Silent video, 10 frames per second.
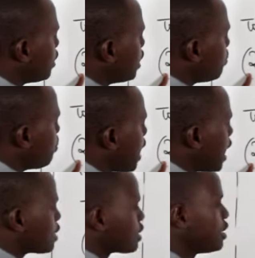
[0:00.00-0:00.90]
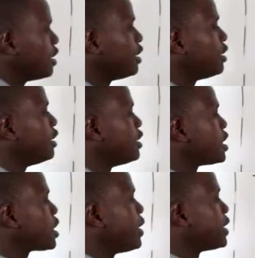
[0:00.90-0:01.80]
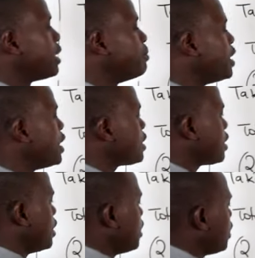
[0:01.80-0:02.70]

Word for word: then plus, and this one time this,